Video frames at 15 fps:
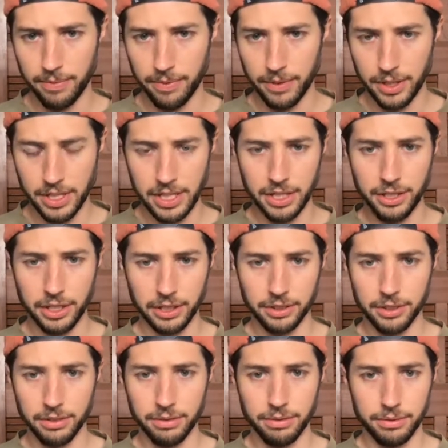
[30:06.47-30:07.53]
the
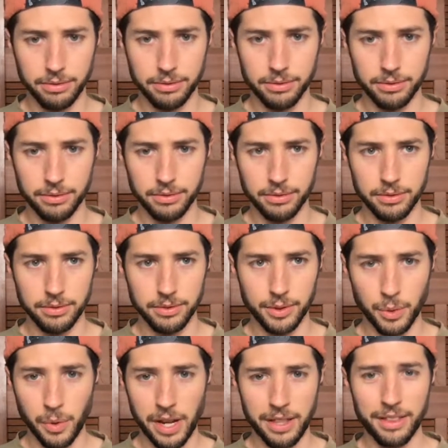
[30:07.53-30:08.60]
teachings of
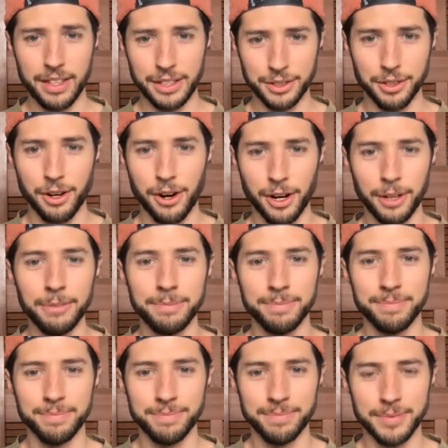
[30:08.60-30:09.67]
the way things are,
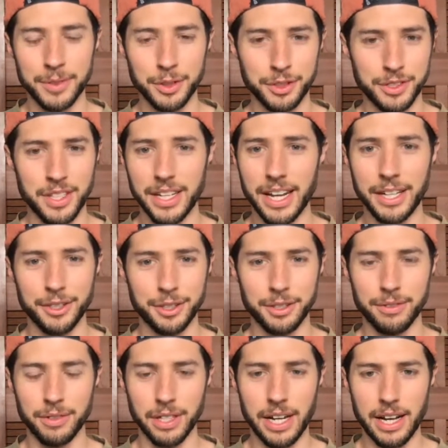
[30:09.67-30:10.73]
just the nature
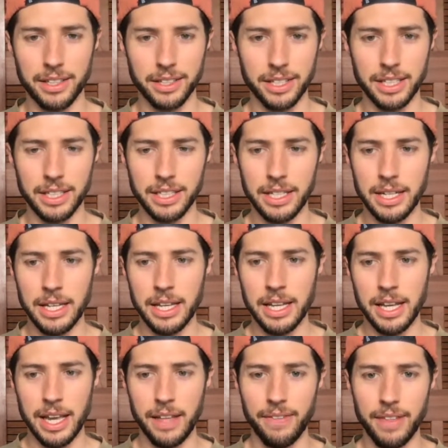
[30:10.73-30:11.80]
of reality,
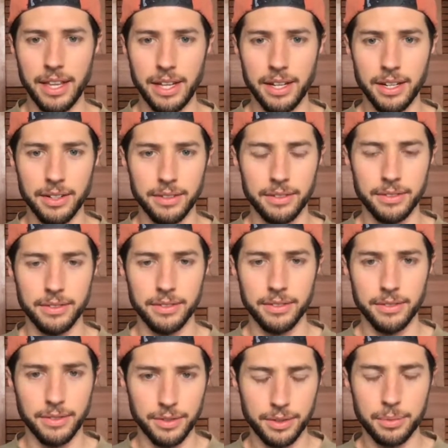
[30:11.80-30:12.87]
and then
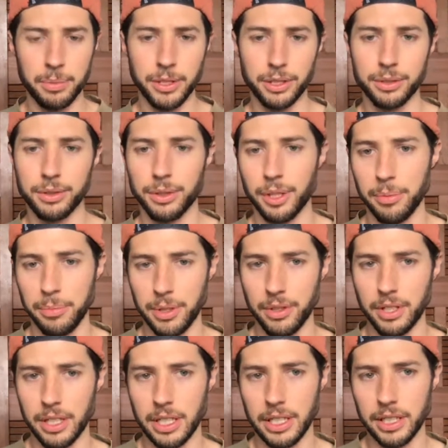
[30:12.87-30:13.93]
spiritual
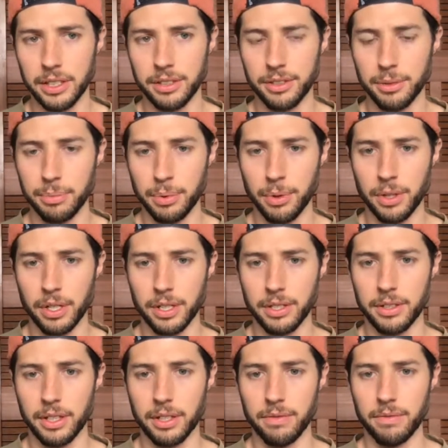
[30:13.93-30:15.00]
community and support.
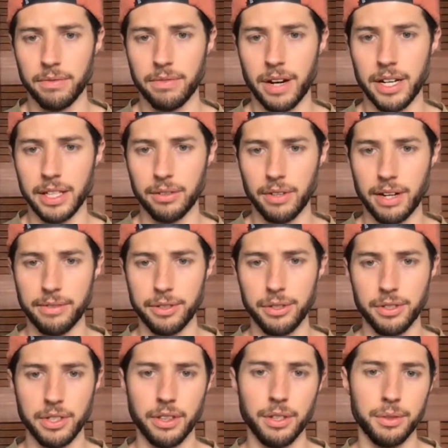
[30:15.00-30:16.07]
Finding
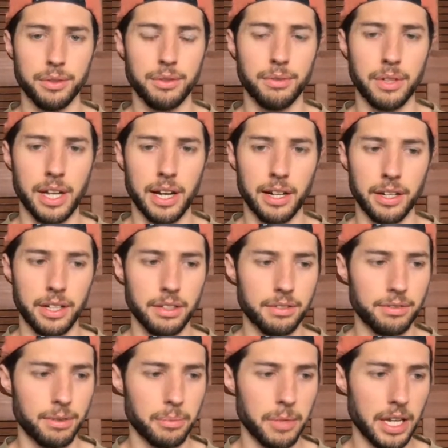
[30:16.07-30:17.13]
refuge in those three areas
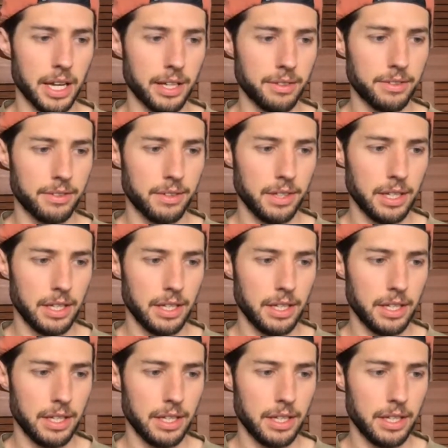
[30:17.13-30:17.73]
for me has